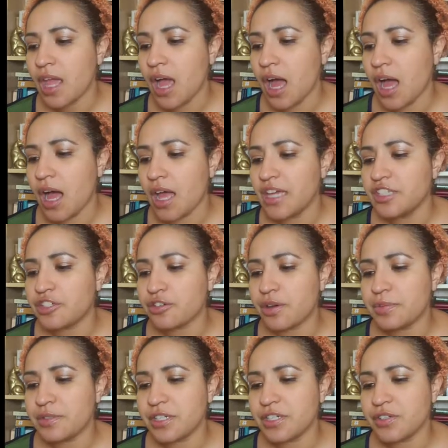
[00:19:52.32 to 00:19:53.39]
Uh,
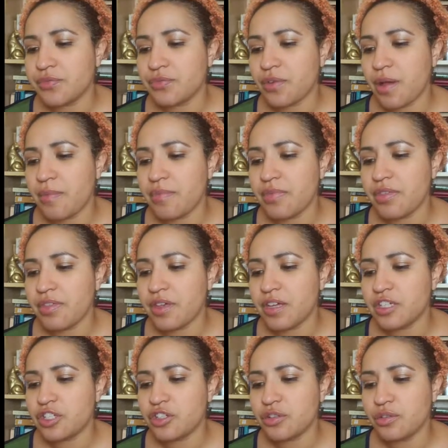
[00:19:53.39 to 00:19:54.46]
inscriptions from the
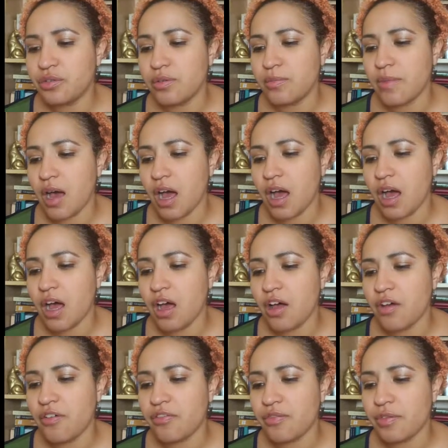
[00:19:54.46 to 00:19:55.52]
tomb
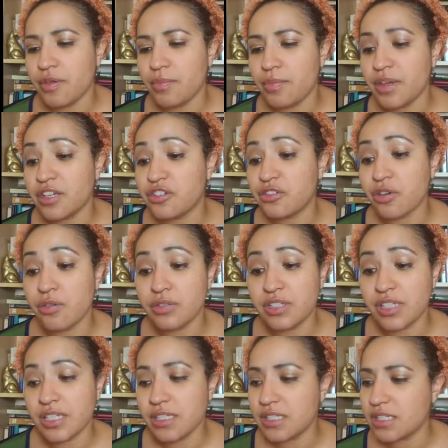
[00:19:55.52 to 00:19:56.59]
of
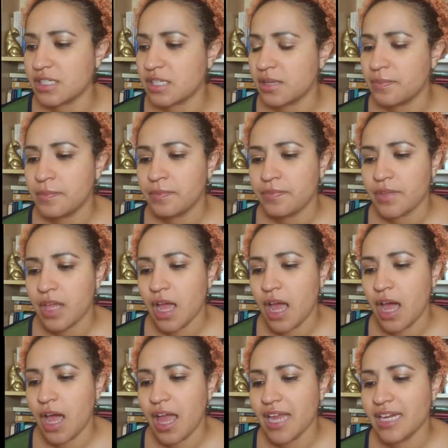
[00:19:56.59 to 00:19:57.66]
Petosiris
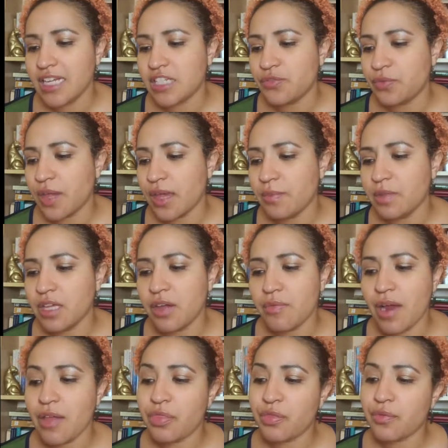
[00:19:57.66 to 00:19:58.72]
uh, and his family
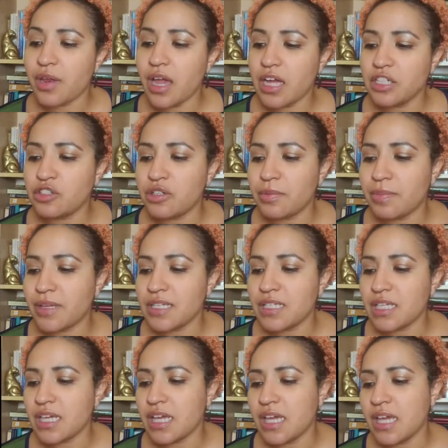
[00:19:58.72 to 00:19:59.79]
around 300
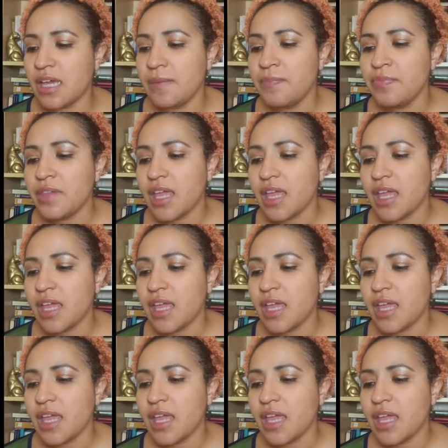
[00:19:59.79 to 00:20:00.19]
BCE.